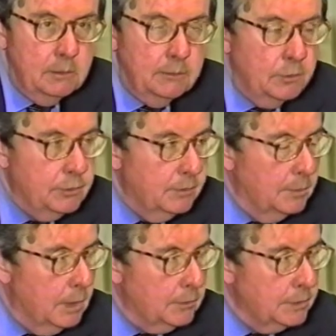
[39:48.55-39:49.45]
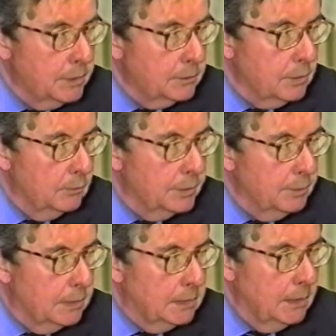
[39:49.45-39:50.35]
The virtue of democracy has always
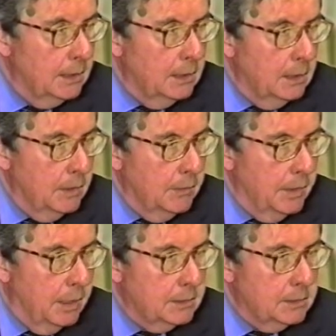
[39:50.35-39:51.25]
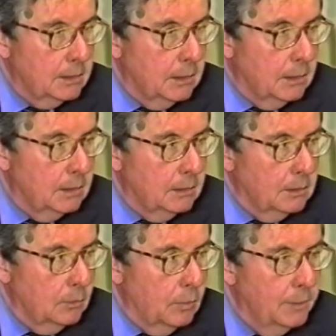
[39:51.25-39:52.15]
been that
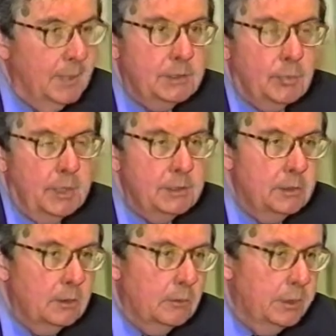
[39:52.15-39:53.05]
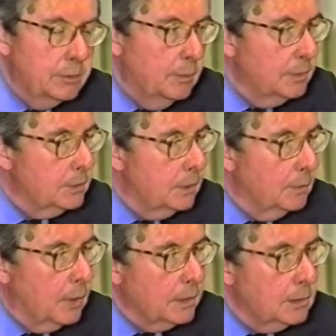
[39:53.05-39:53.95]
uh, one makes practical arrangements
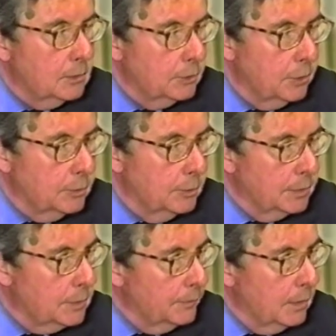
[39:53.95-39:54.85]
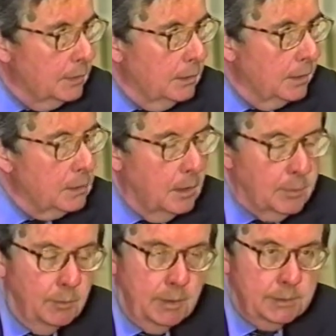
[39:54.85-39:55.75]
and practical judgments and
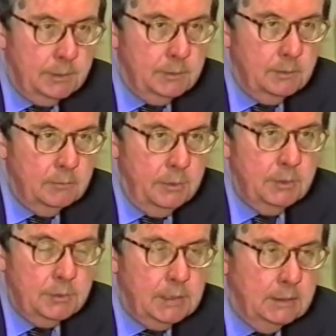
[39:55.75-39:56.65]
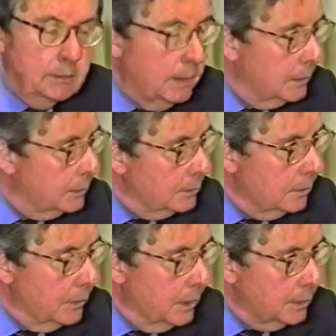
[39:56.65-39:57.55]
compromises. We understand that that's
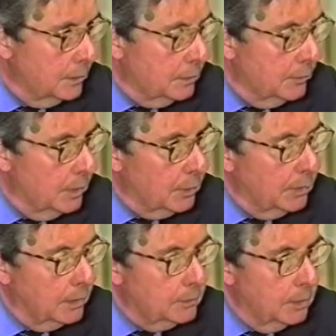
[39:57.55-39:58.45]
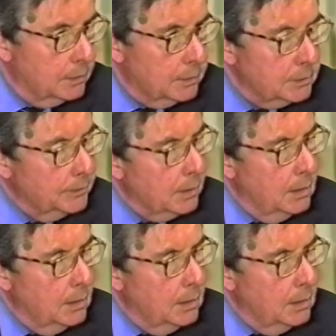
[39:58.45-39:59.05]
of the essence of democratic politics.